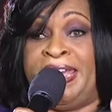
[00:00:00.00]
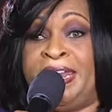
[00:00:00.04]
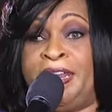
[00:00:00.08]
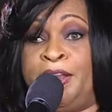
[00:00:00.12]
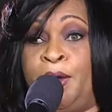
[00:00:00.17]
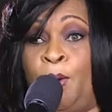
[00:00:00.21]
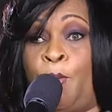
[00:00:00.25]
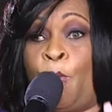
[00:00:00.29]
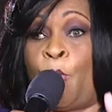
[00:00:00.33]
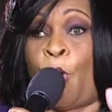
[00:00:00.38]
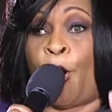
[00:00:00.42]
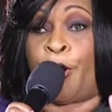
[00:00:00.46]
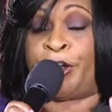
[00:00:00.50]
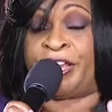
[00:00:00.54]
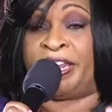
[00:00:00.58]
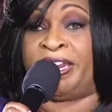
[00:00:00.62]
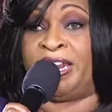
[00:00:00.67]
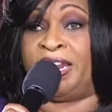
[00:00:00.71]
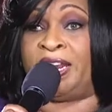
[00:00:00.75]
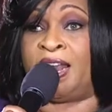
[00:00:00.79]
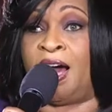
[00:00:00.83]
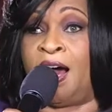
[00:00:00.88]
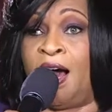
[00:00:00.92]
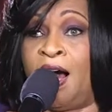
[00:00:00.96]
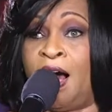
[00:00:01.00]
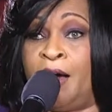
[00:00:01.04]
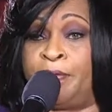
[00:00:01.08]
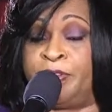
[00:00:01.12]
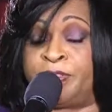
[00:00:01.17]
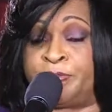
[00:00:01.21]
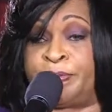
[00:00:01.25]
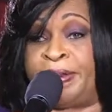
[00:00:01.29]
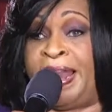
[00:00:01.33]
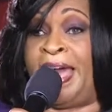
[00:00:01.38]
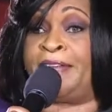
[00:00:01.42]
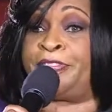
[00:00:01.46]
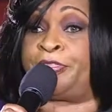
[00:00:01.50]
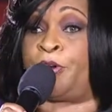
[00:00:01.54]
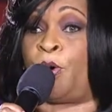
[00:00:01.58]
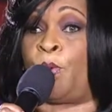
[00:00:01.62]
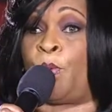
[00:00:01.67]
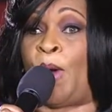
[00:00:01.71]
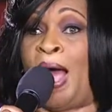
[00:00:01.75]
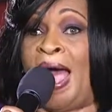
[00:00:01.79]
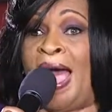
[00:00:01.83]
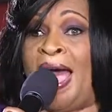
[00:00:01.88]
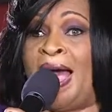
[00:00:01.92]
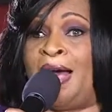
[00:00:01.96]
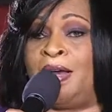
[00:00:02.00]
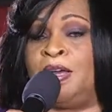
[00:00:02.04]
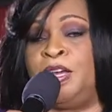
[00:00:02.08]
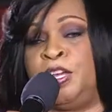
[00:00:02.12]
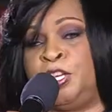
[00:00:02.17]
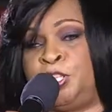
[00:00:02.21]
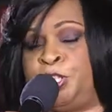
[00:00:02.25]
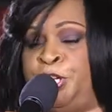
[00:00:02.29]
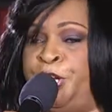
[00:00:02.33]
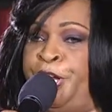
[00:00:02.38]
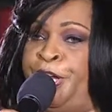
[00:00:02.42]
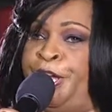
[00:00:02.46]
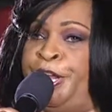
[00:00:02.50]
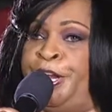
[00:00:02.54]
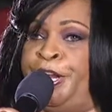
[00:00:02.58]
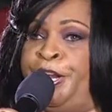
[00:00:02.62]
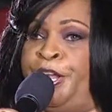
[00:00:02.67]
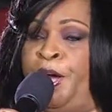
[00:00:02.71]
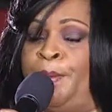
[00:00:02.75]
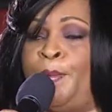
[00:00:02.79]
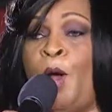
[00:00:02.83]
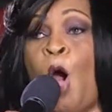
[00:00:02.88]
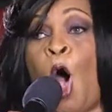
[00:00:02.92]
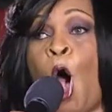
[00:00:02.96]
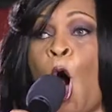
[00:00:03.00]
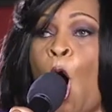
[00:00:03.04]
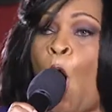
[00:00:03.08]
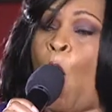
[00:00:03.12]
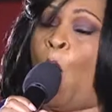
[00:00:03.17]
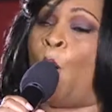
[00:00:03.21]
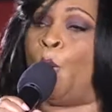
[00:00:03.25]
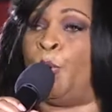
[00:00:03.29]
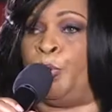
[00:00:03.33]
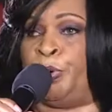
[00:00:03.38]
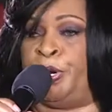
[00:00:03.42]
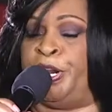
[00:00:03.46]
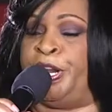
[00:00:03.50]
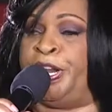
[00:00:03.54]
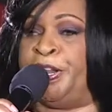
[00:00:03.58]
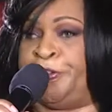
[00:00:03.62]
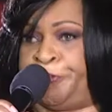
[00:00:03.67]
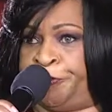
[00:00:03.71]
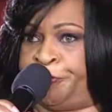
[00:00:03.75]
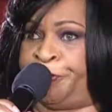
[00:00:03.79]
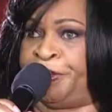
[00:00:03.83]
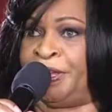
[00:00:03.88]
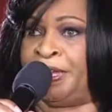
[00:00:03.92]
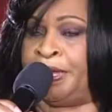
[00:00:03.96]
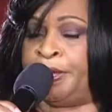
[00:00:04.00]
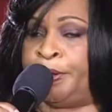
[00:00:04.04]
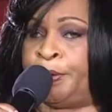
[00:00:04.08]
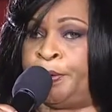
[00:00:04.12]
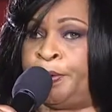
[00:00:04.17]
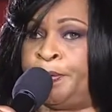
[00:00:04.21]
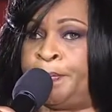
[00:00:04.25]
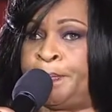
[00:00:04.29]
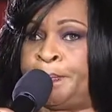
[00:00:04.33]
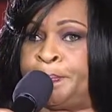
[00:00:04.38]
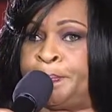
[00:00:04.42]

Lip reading: ended up working in the harvest, but after a while, she ended up owning the field.